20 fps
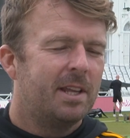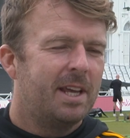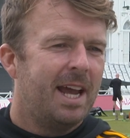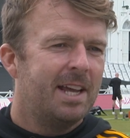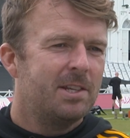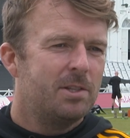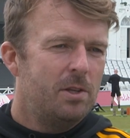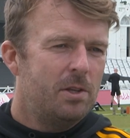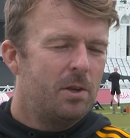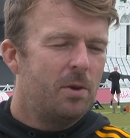I think
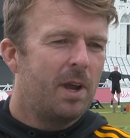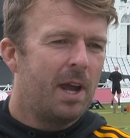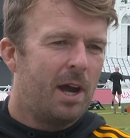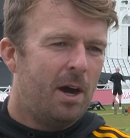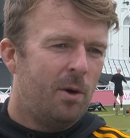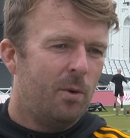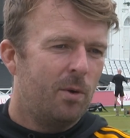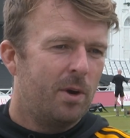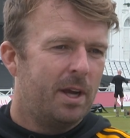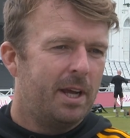as you do get
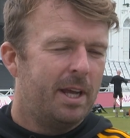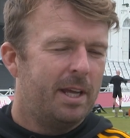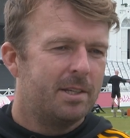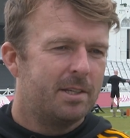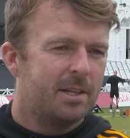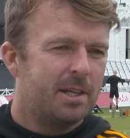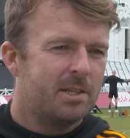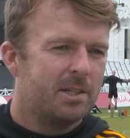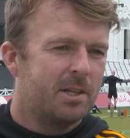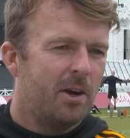older,
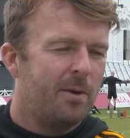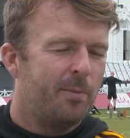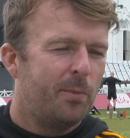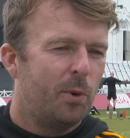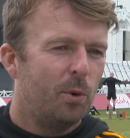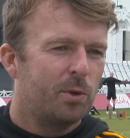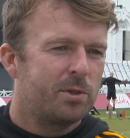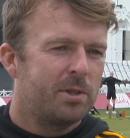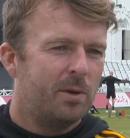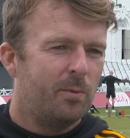it's so
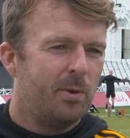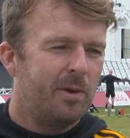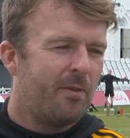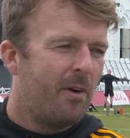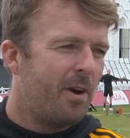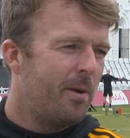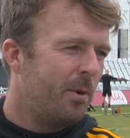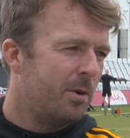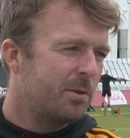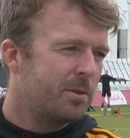important, and we're
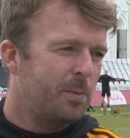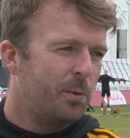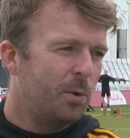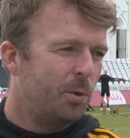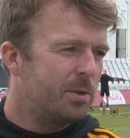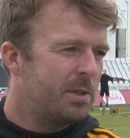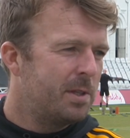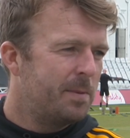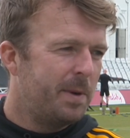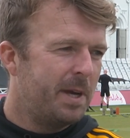very well
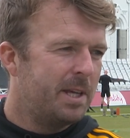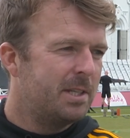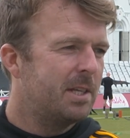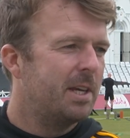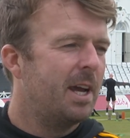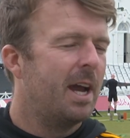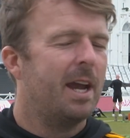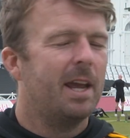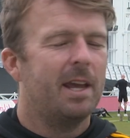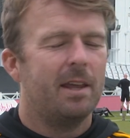supported. The
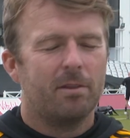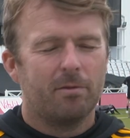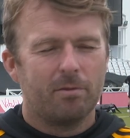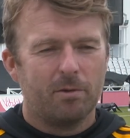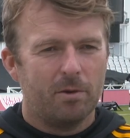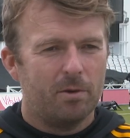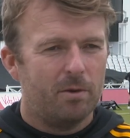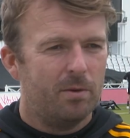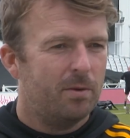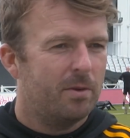PCA
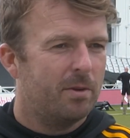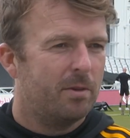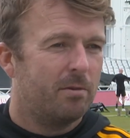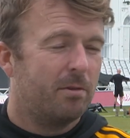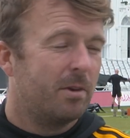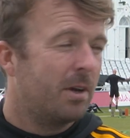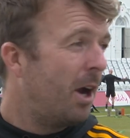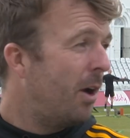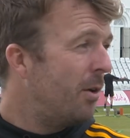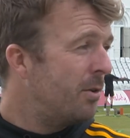through
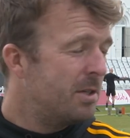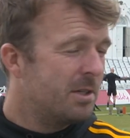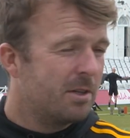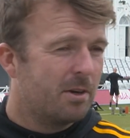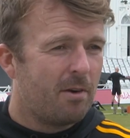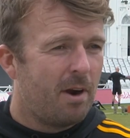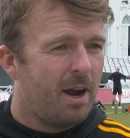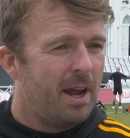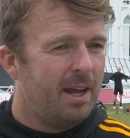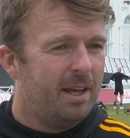the coaches are
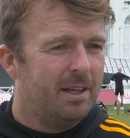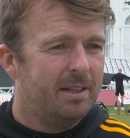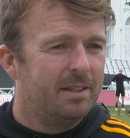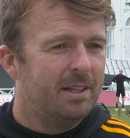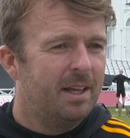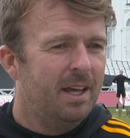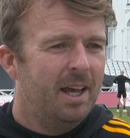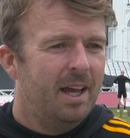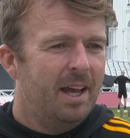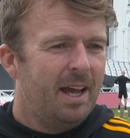great,
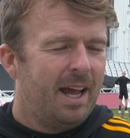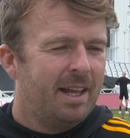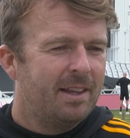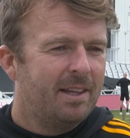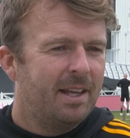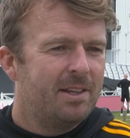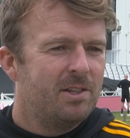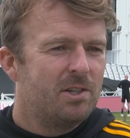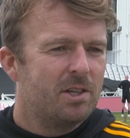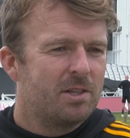
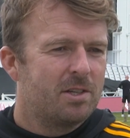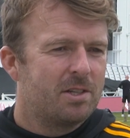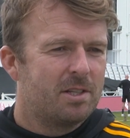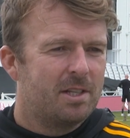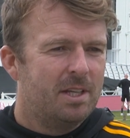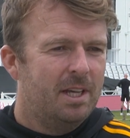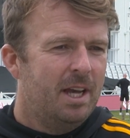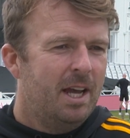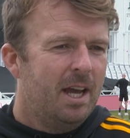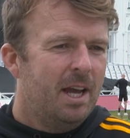and
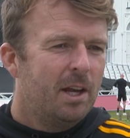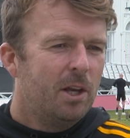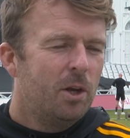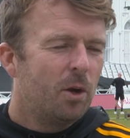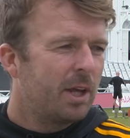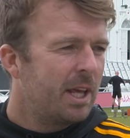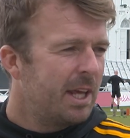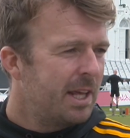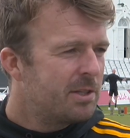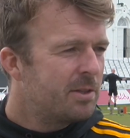just
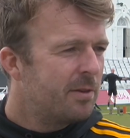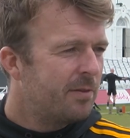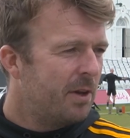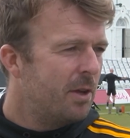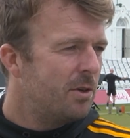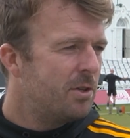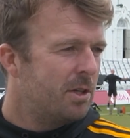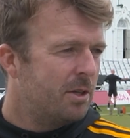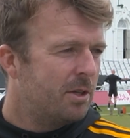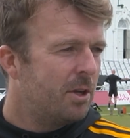looking into the
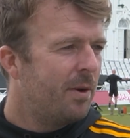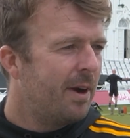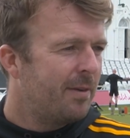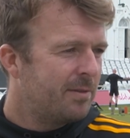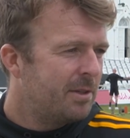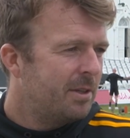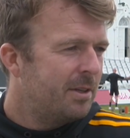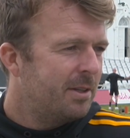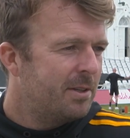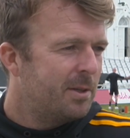future, you do have
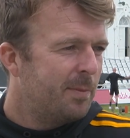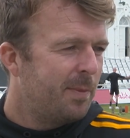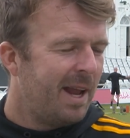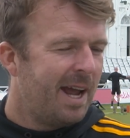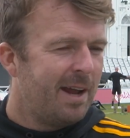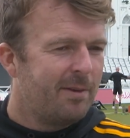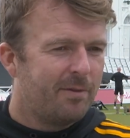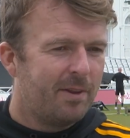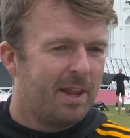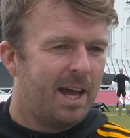to
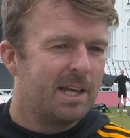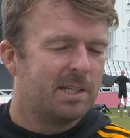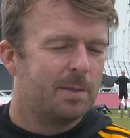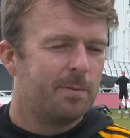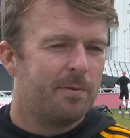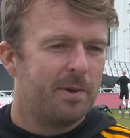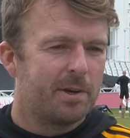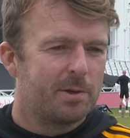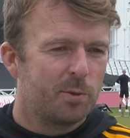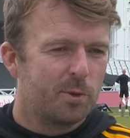plan for that as a
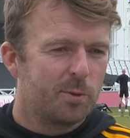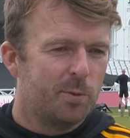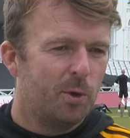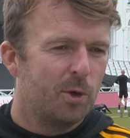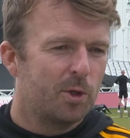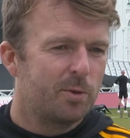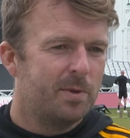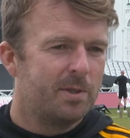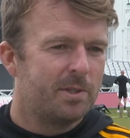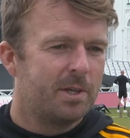professional
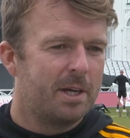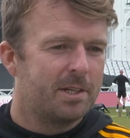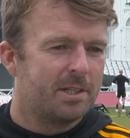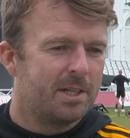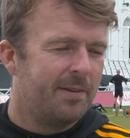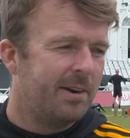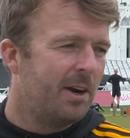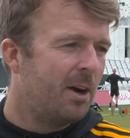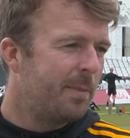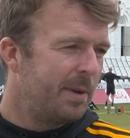sportsman. So it's
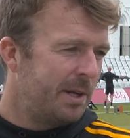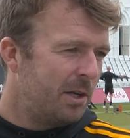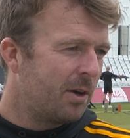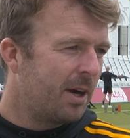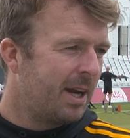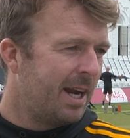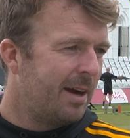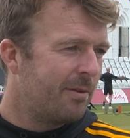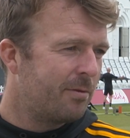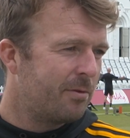something I've been
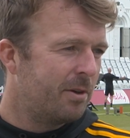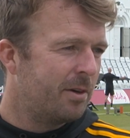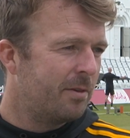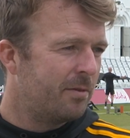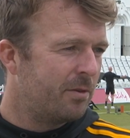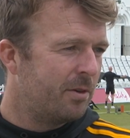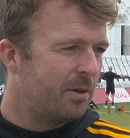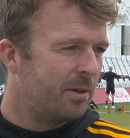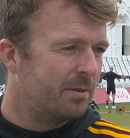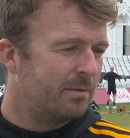looking at
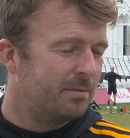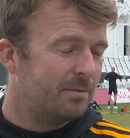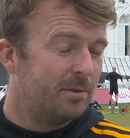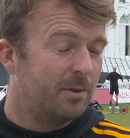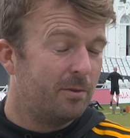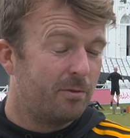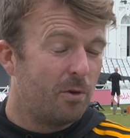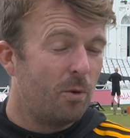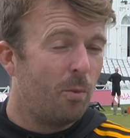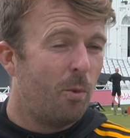for
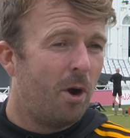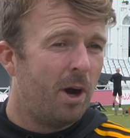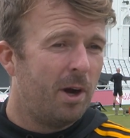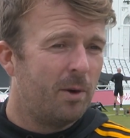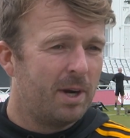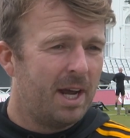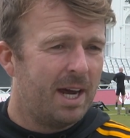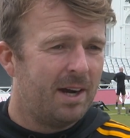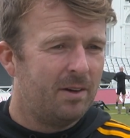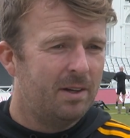a
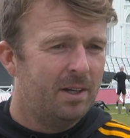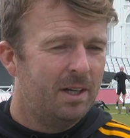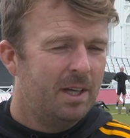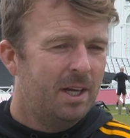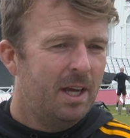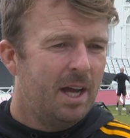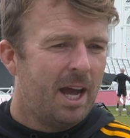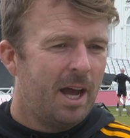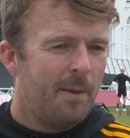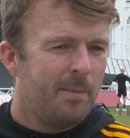while now,
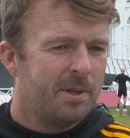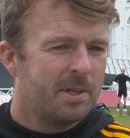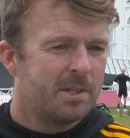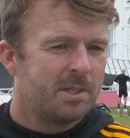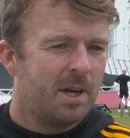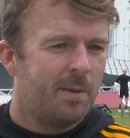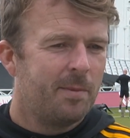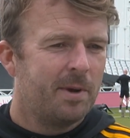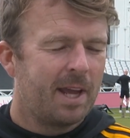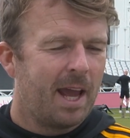and the
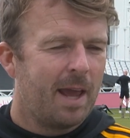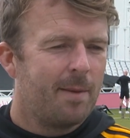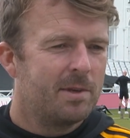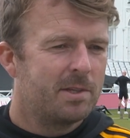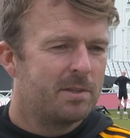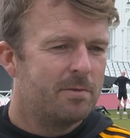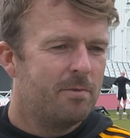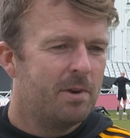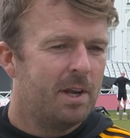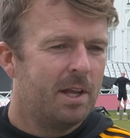summer gave me
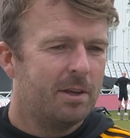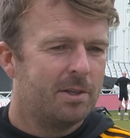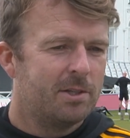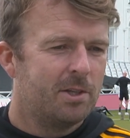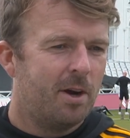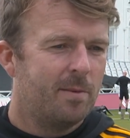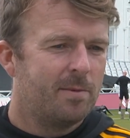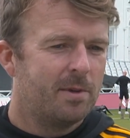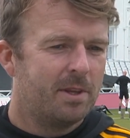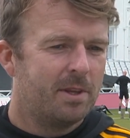some really good time to